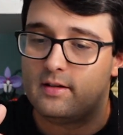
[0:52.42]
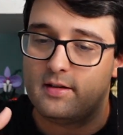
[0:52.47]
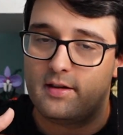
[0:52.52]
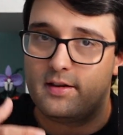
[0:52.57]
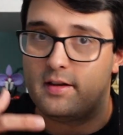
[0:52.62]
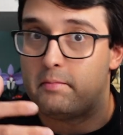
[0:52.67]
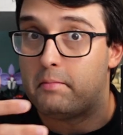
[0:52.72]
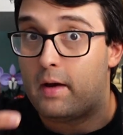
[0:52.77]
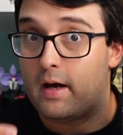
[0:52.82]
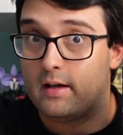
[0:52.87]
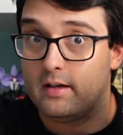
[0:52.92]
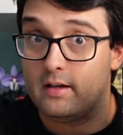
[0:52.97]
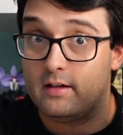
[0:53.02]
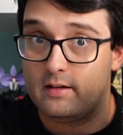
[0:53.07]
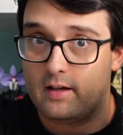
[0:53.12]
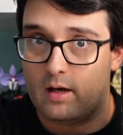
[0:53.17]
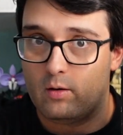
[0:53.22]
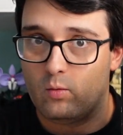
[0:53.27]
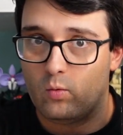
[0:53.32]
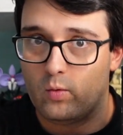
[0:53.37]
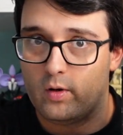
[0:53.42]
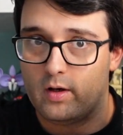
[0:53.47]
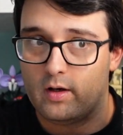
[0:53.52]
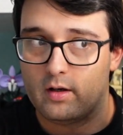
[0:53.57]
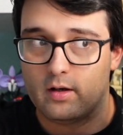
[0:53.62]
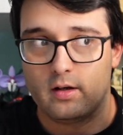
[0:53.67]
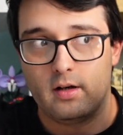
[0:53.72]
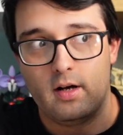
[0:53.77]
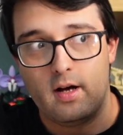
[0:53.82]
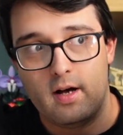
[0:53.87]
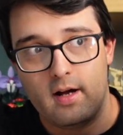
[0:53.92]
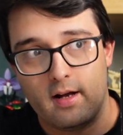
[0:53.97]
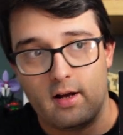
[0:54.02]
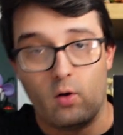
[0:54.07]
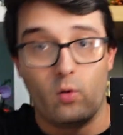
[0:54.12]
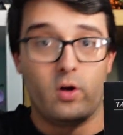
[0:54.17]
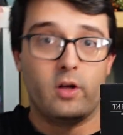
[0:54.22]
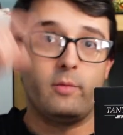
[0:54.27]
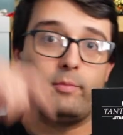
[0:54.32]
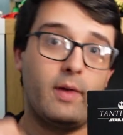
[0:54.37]
thematic that we're
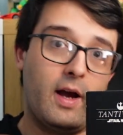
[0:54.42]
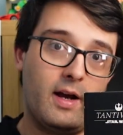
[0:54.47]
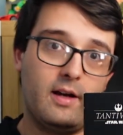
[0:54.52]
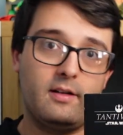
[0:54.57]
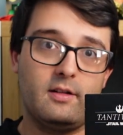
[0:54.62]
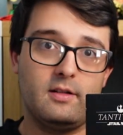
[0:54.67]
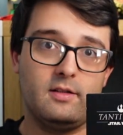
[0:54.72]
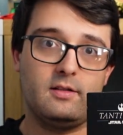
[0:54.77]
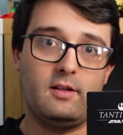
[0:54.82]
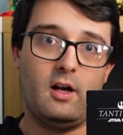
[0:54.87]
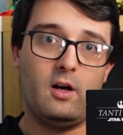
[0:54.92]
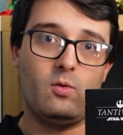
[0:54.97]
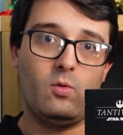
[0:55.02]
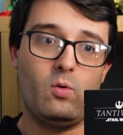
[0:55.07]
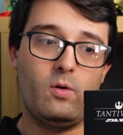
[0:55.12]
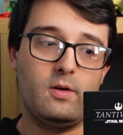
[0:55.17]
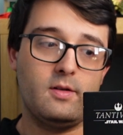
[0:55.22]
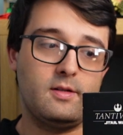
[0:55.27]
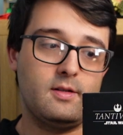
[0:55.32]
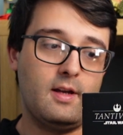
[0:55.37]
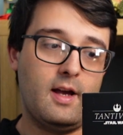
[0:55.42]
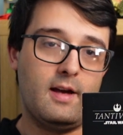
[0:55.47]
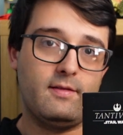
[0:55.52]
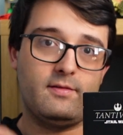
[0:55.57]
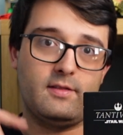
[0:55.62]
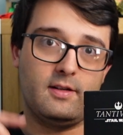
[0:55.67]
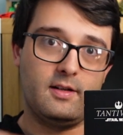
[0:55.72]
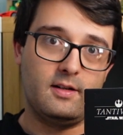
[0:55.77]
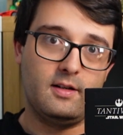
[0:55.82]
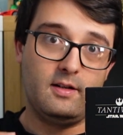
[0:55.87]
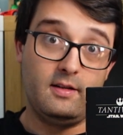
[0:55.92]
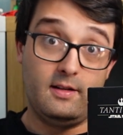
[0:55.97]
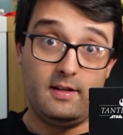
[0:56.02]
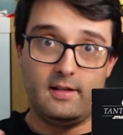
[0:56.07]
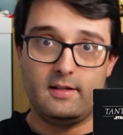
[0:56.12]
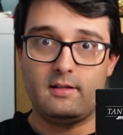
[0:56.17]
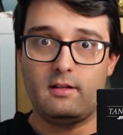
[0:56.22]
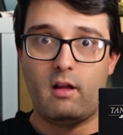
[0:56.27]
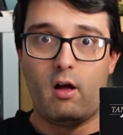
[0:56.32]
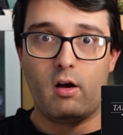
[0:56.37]
going back to Star Wars after
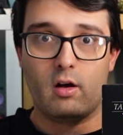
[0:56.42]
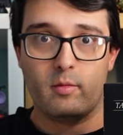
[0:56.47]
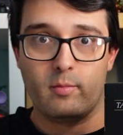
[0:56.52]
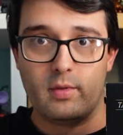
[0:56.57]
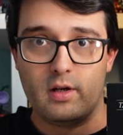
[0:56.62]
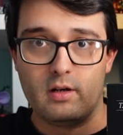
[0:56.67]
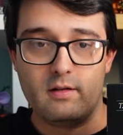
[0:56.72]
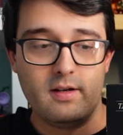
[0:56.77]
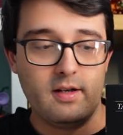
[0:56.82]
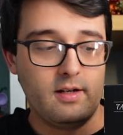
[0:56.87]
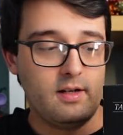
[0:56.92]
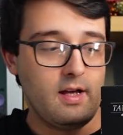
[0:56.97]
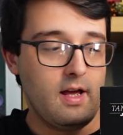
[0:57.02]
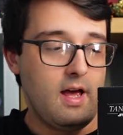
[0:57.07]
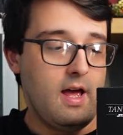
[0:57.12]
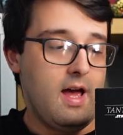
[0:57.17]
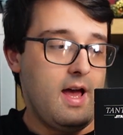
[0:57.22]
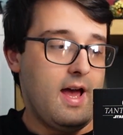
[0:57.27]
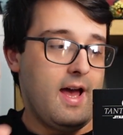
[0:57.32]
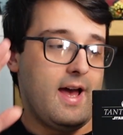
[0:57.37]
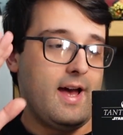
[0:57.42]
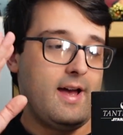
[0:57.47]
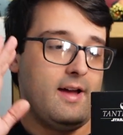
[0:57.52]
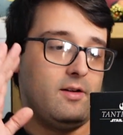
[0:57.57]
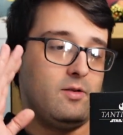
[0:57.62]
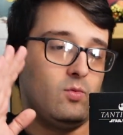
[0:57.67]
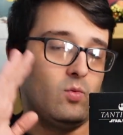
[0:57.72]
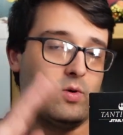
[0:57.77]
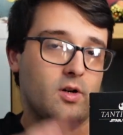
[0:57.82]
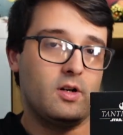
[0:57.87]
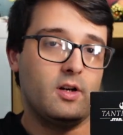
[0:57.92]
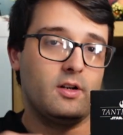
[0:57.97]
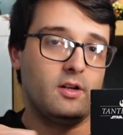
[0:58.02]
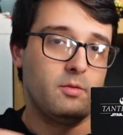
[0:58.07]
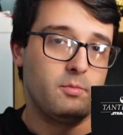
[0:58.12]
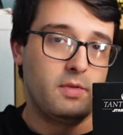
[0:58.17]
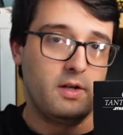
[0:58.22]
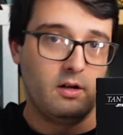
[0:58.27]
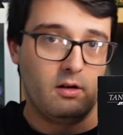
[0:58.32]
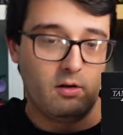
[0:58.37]
this long period, and we're going to
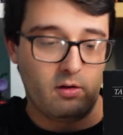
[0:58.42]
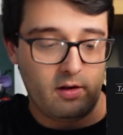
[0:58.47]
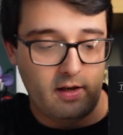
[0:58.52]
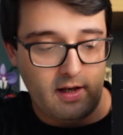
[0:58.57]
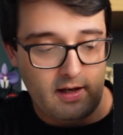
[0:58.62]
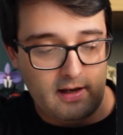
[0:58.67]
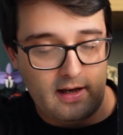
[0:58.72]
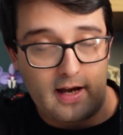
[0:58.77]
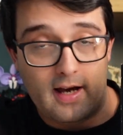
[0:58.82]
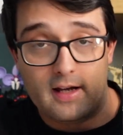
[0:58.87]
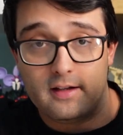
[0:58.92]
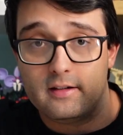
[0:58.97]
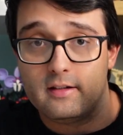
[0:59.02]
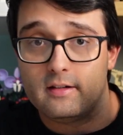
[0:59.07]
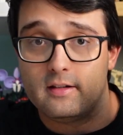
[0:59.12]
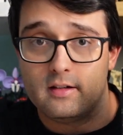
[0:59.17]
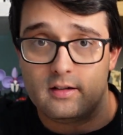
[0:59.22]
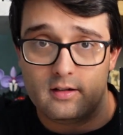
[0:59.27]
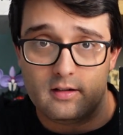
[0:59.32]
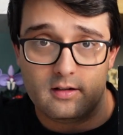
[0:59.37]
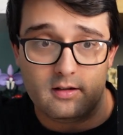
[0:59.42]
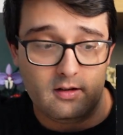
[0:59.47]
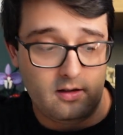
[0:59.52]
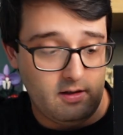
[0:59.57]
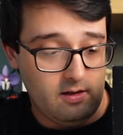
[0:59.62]
be looking at the